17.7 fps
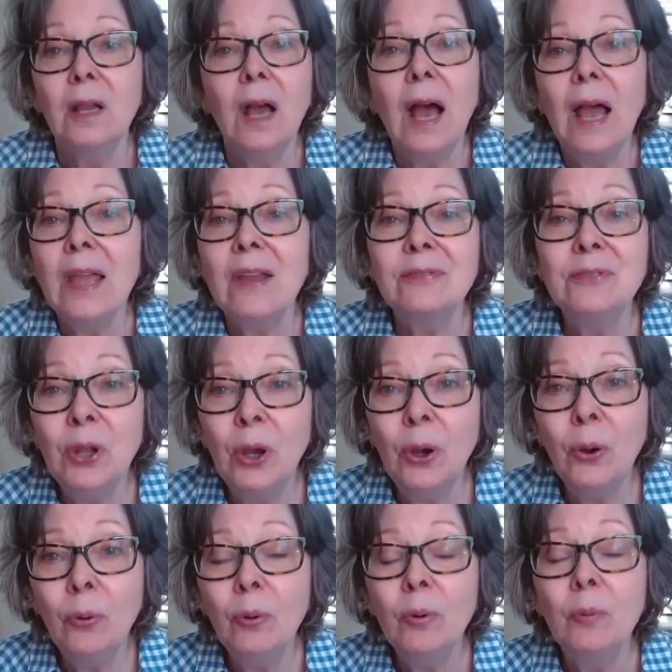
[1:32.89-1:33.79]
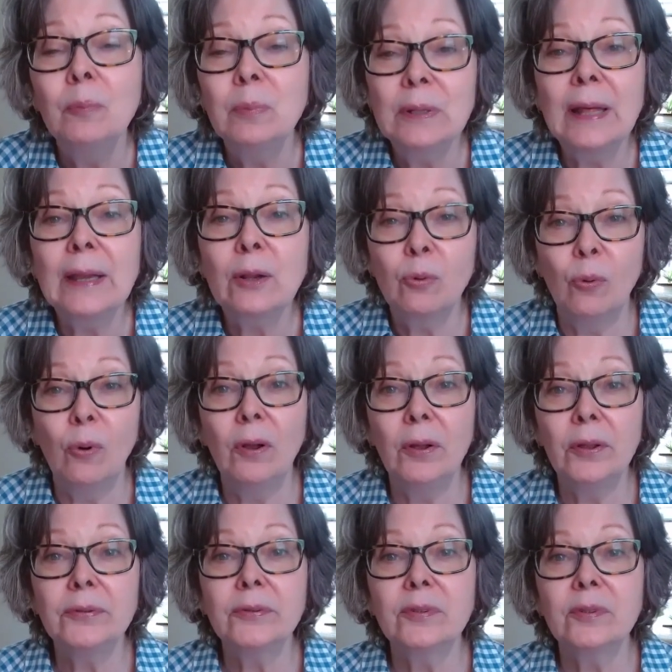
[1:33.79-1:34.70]
I have no blank
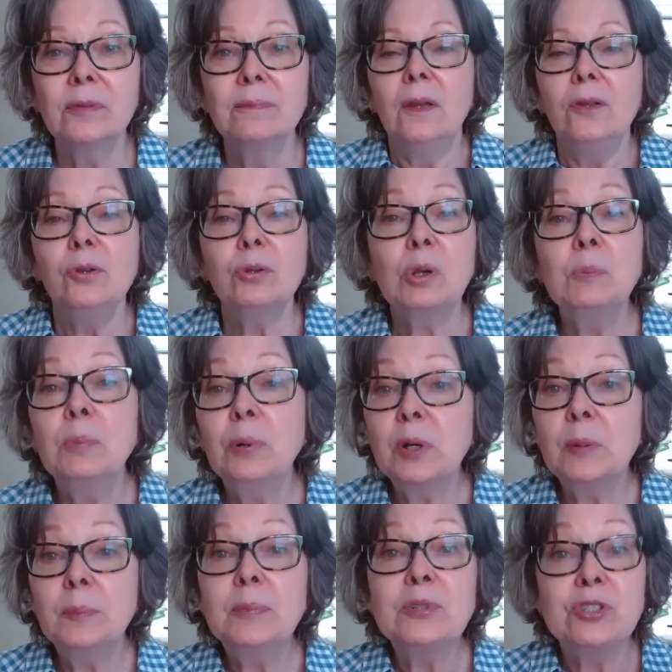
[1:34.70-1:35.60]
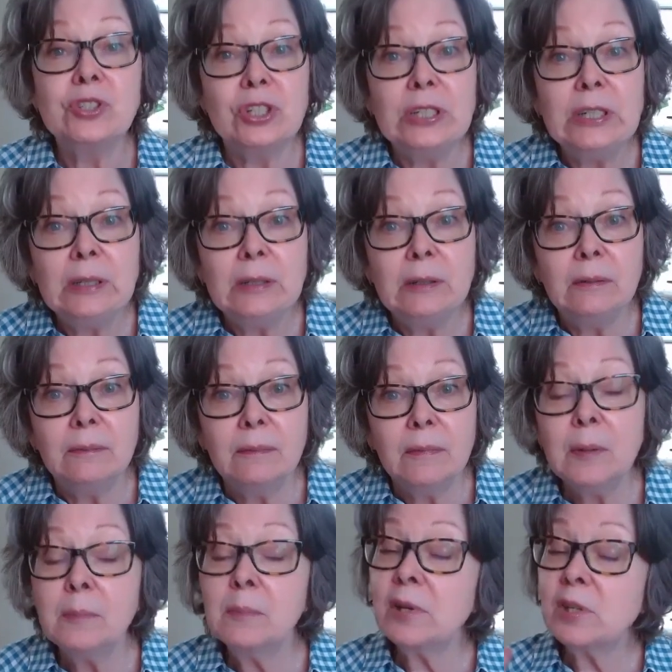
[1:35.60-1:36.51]
walls. You can put up a sheet.
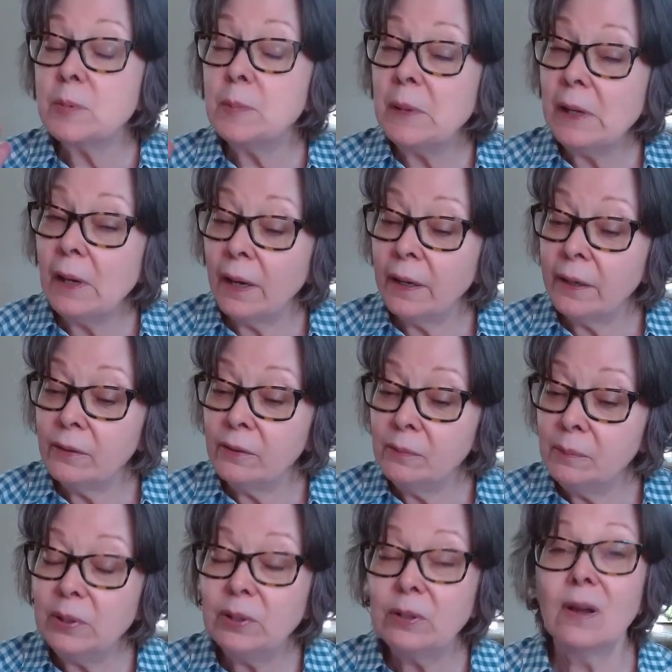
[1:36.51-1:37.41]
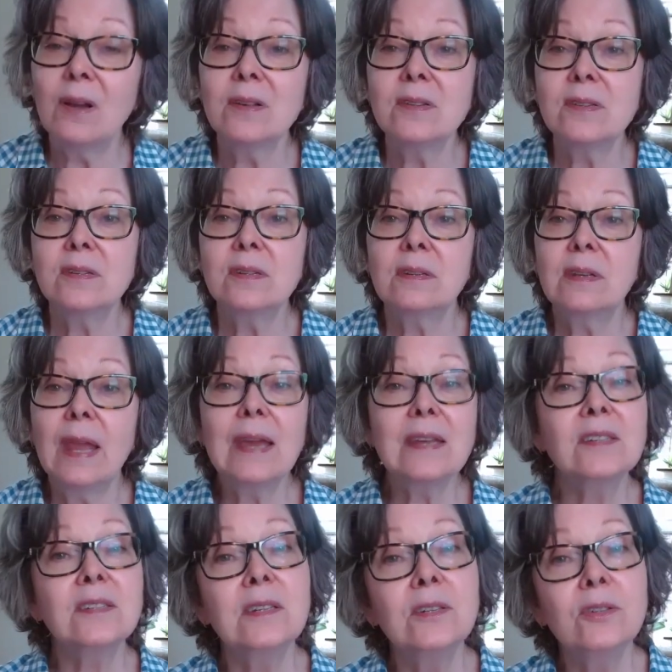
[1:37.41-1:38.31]
It must be ironed because
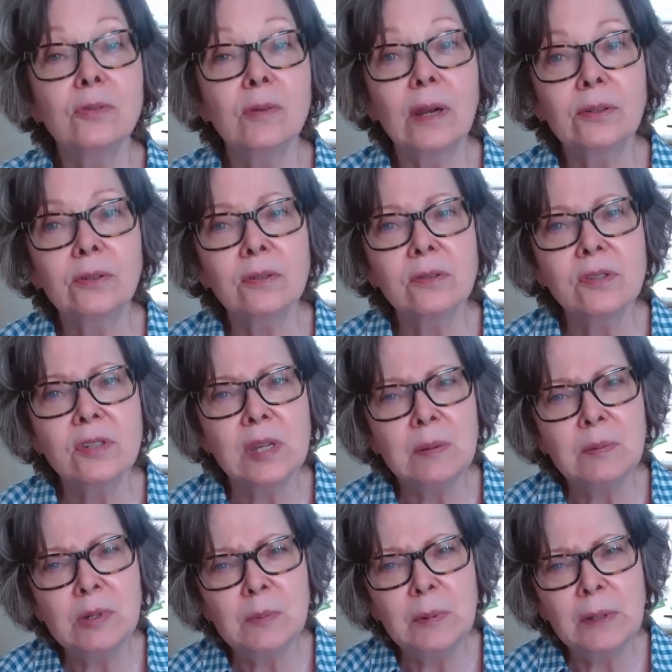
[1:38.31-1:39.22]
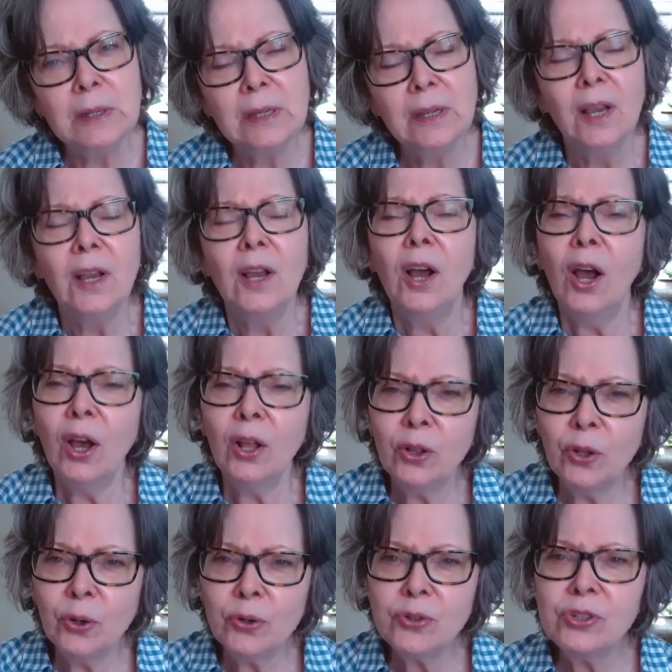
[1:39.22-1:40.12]
casting directors seem to be
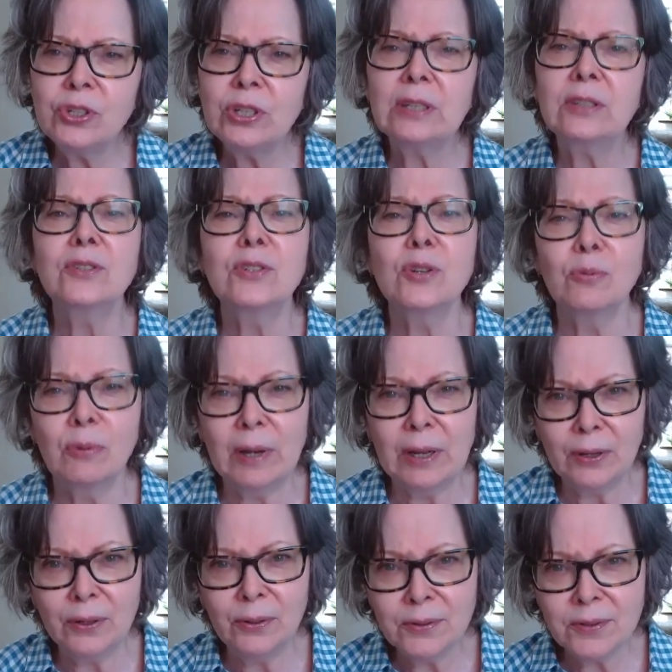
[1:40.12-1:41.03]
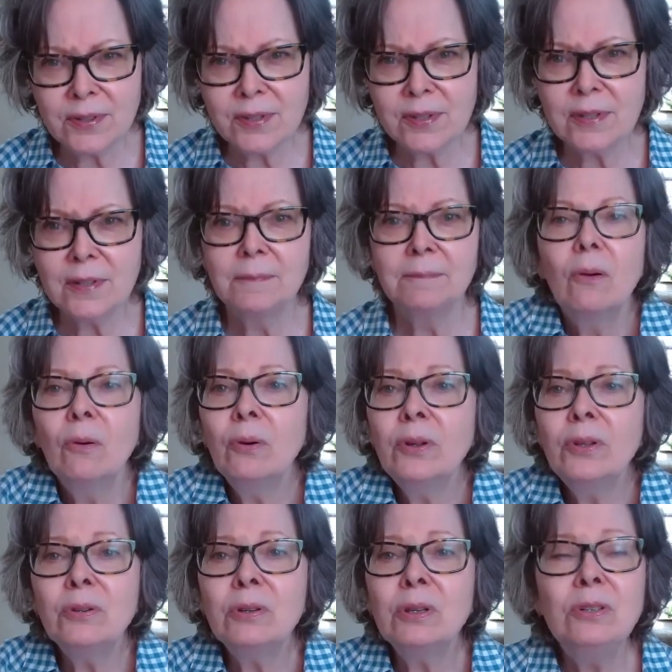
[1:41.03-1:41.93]
allergic to wrinkles. Or
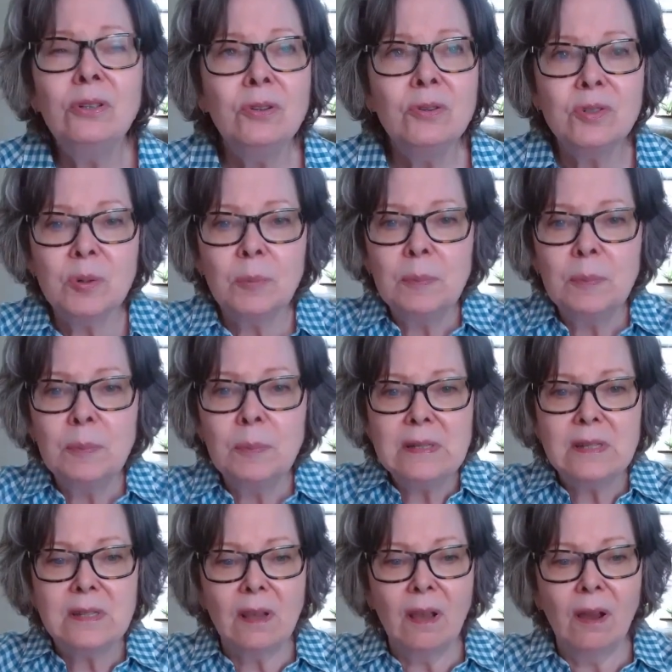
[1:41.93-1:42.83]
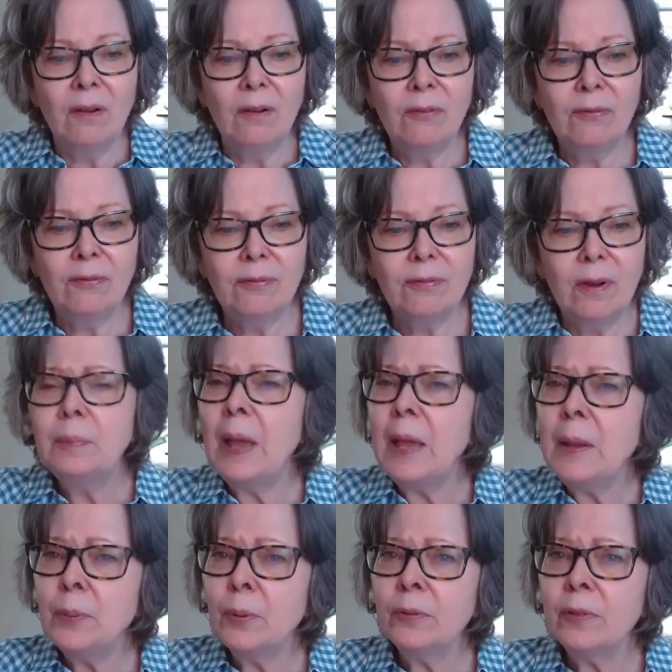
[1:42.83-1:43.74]
you can use a piece of
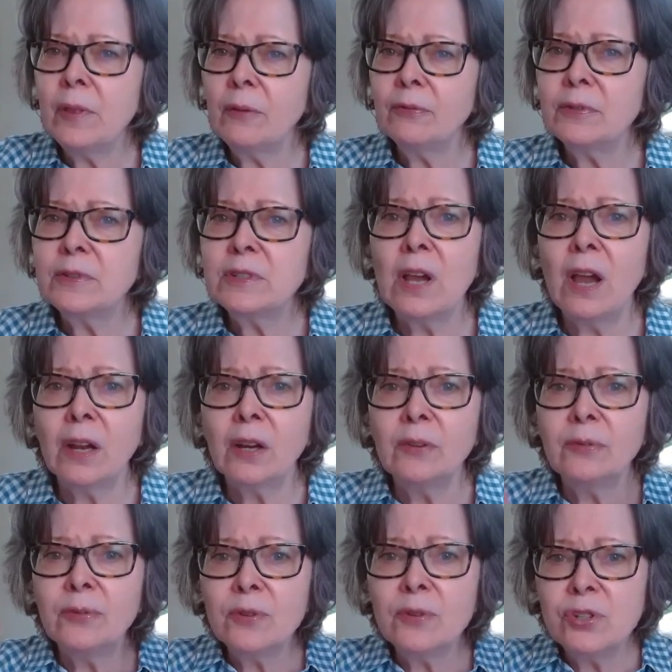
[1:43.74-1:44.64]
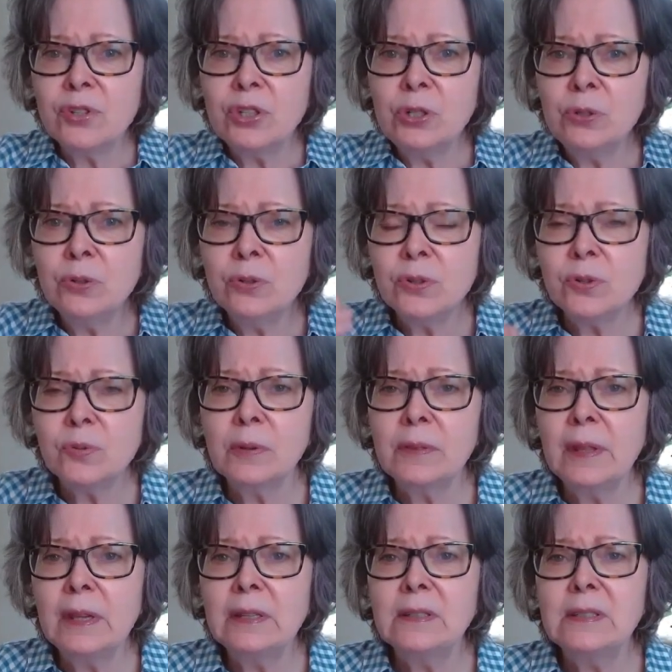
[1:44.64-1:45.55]
paper that photographers use when
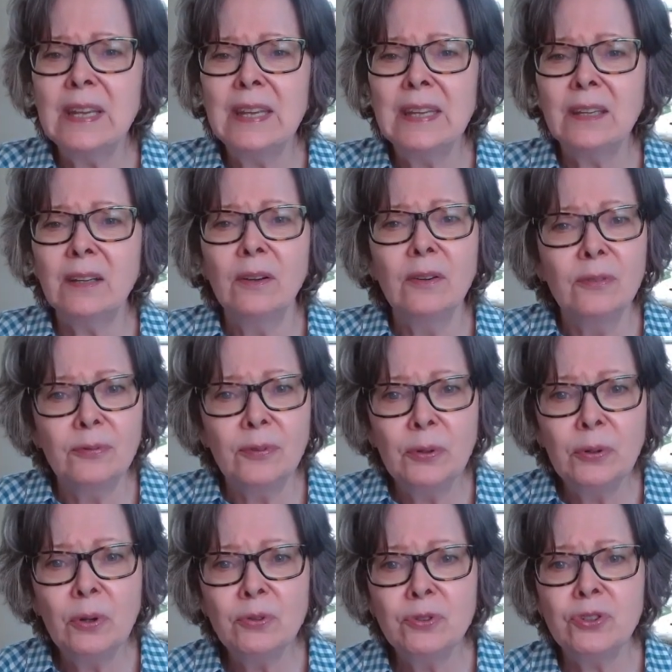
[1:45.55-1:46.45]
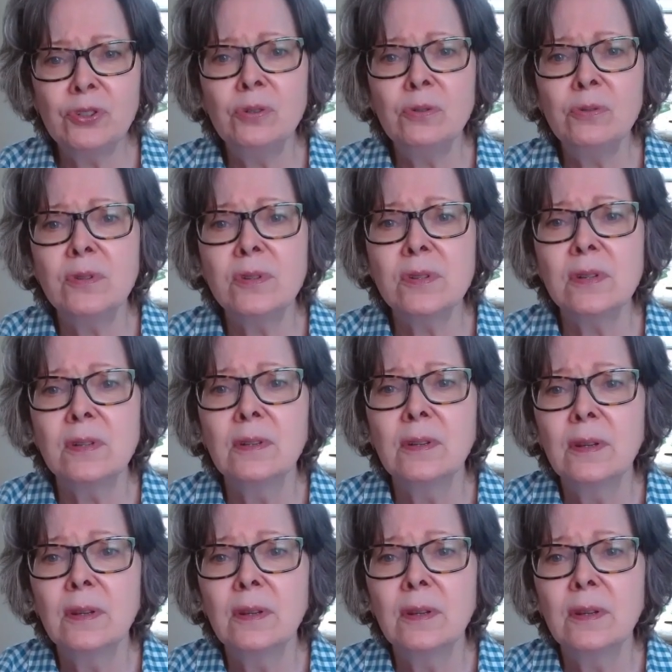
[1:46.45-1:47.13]
they take photo shoots.